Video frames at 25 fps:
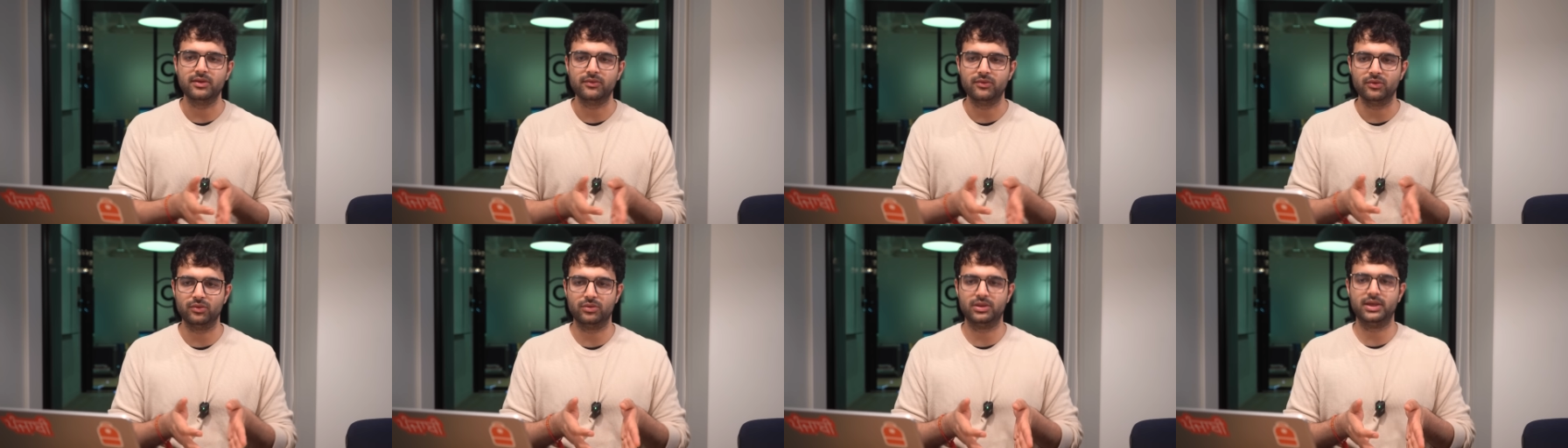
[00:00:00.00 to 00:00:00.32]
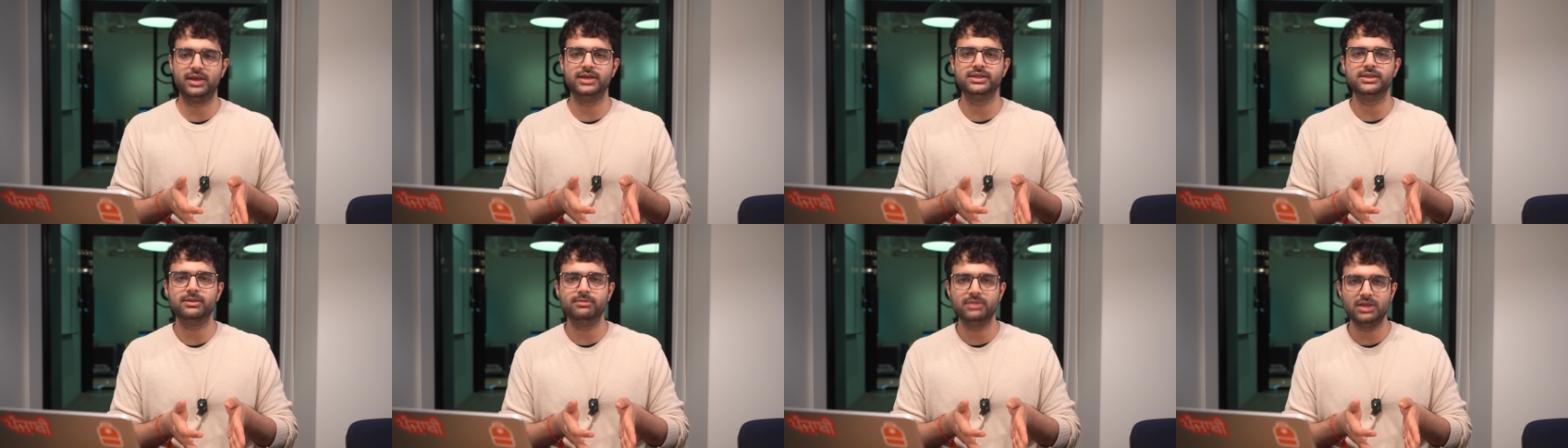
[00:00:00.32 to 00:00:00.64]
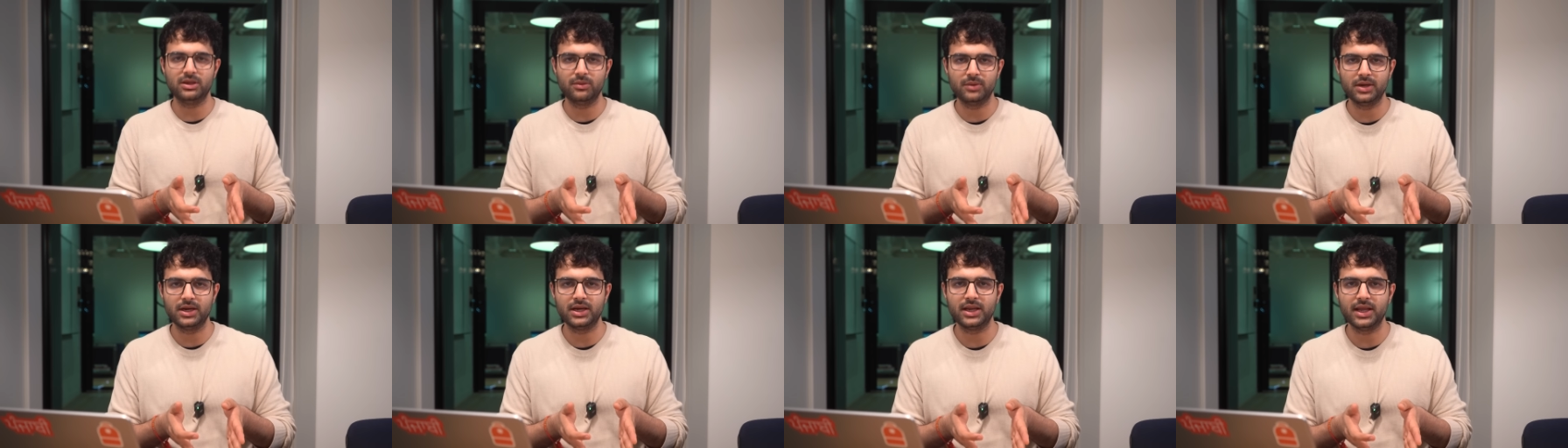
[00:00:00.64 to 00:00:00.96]
If you think
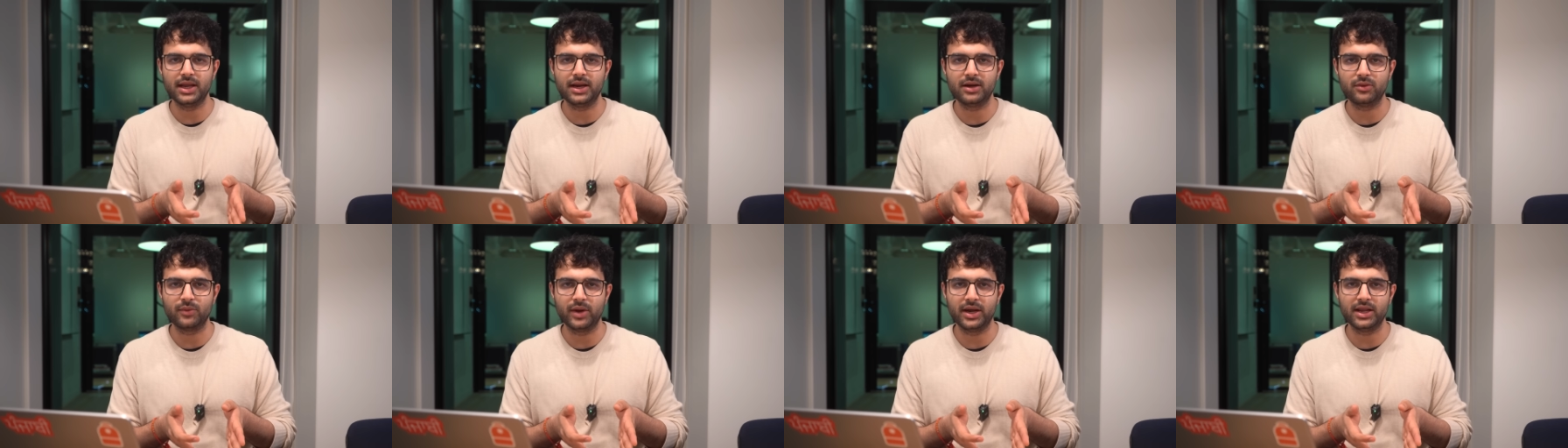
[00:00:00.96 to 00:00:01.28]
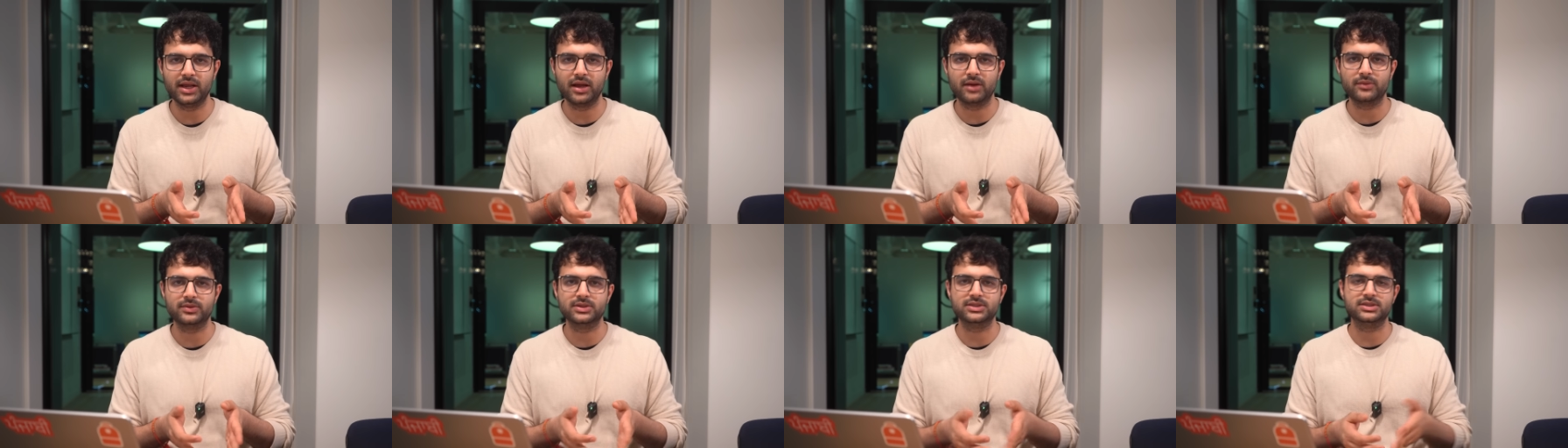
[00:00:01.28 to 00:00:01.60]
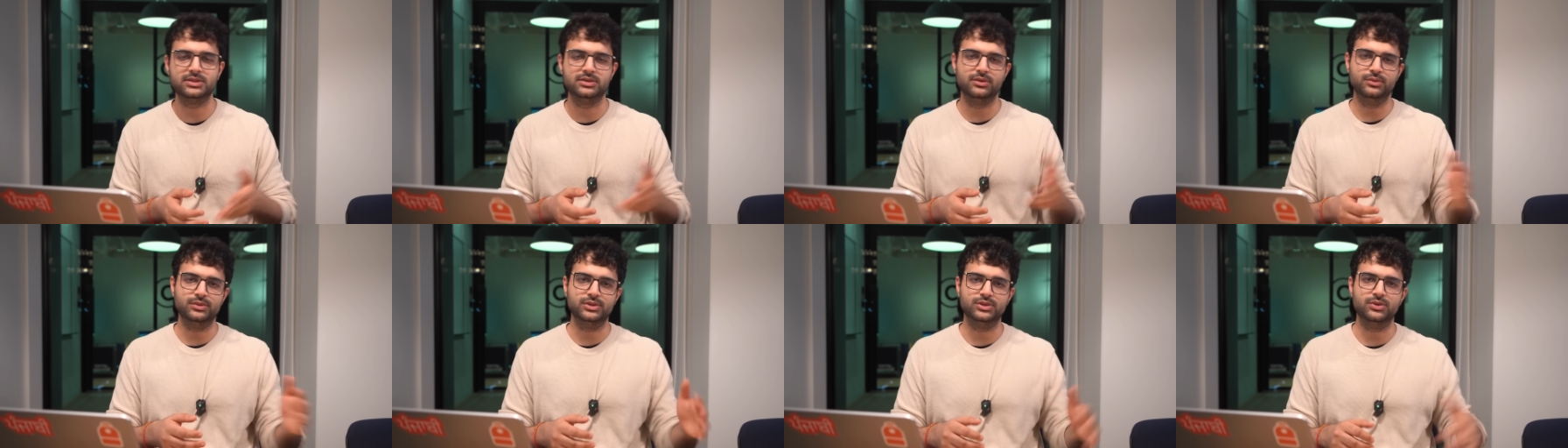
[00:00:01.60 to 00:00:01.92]
something will take 20
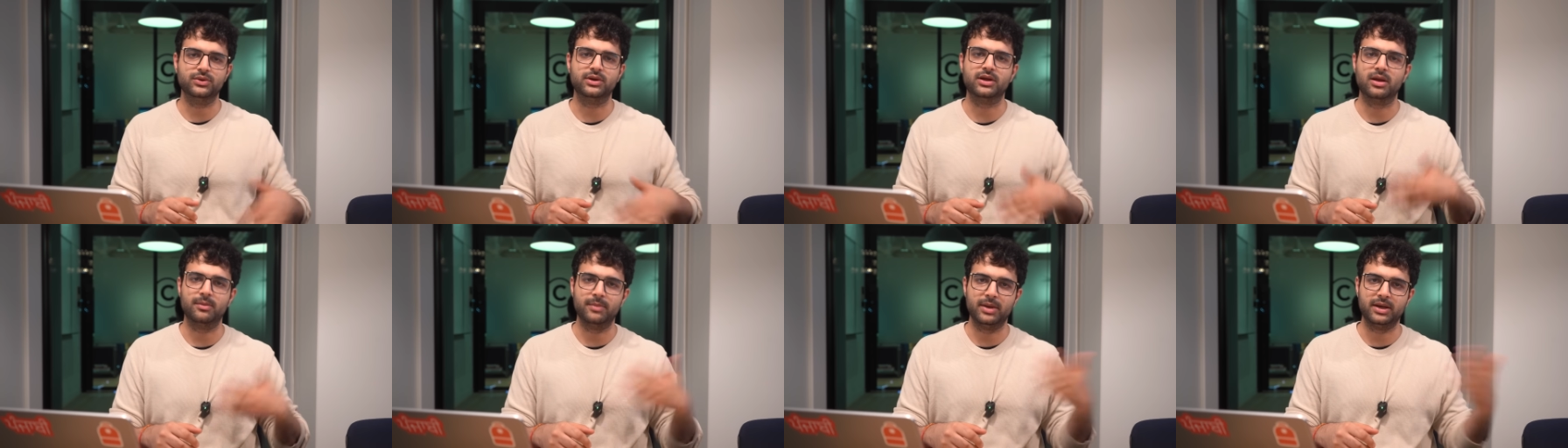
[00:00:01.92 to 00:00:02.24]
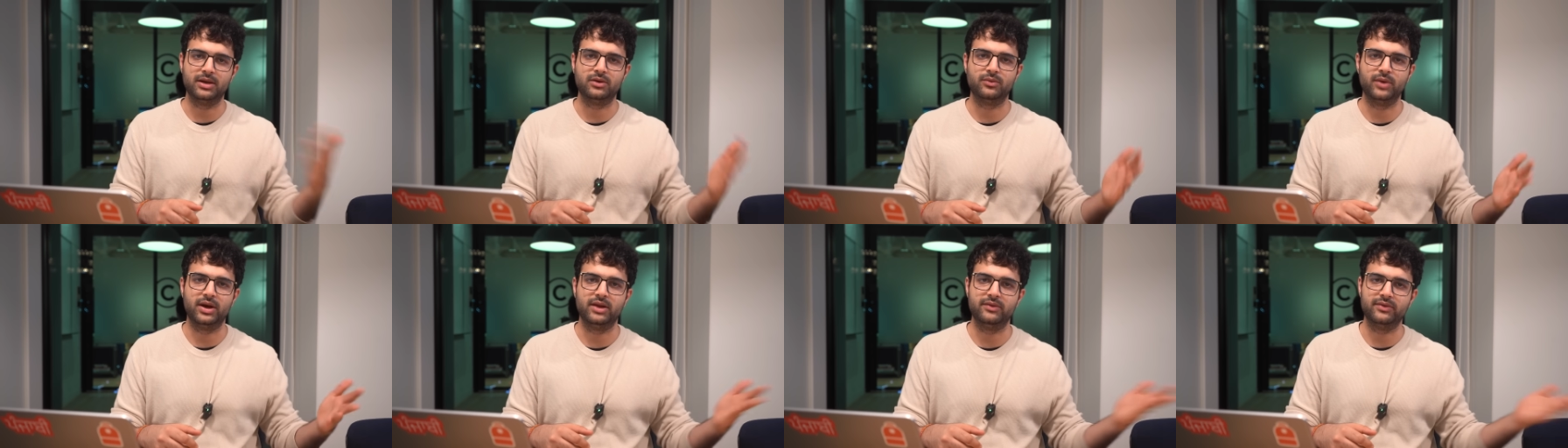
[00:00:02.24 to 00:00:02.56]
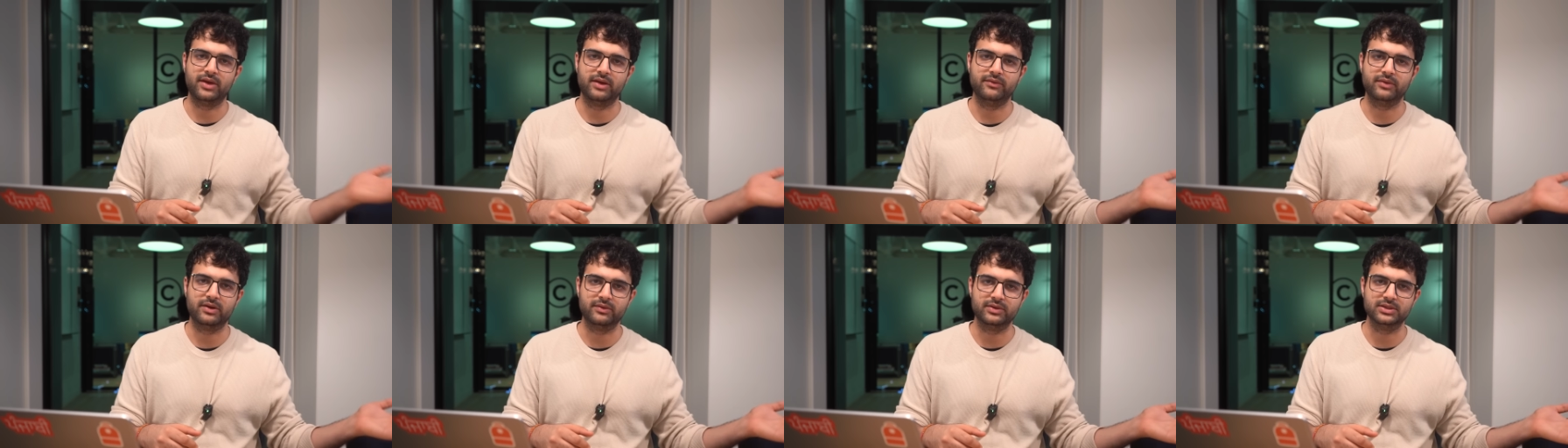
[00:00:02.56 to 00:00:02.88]
hours, you should commit
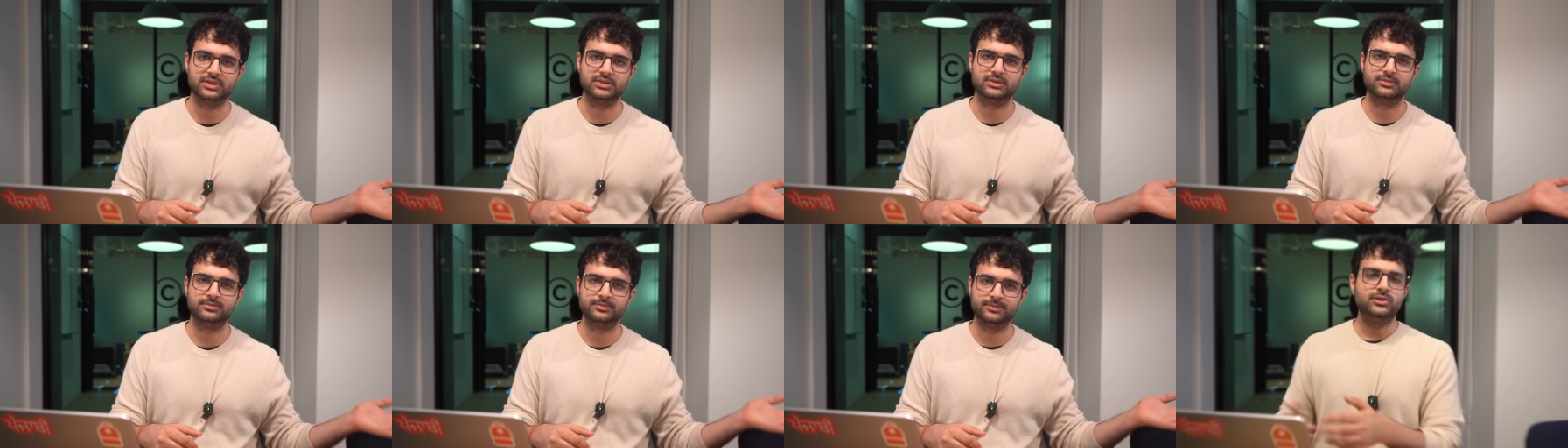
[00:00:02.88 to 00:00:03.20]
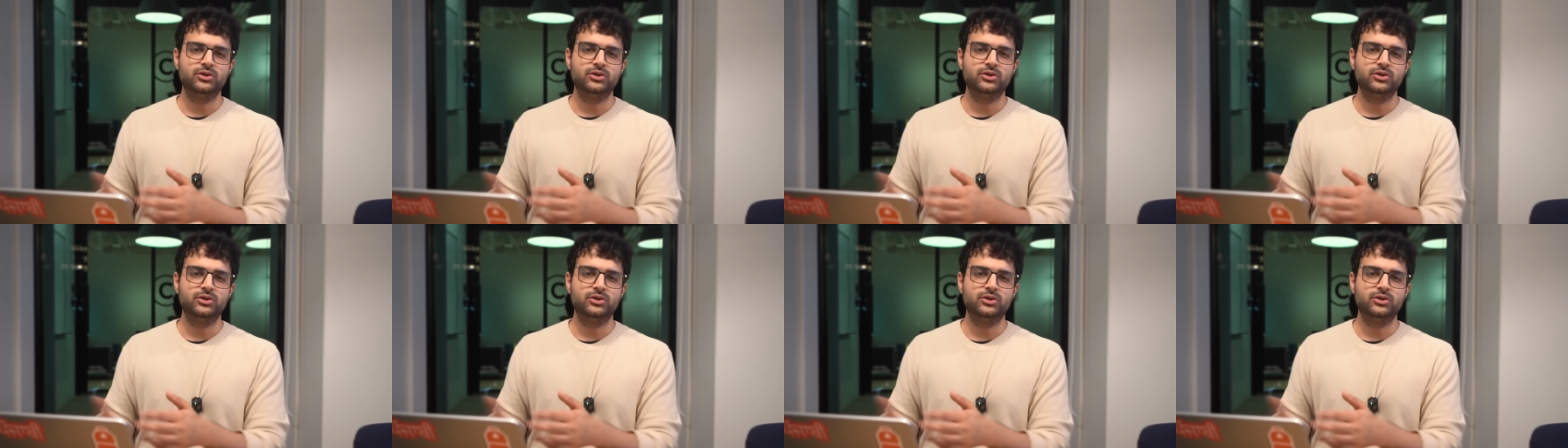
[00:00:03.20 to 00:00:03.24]
25 hours.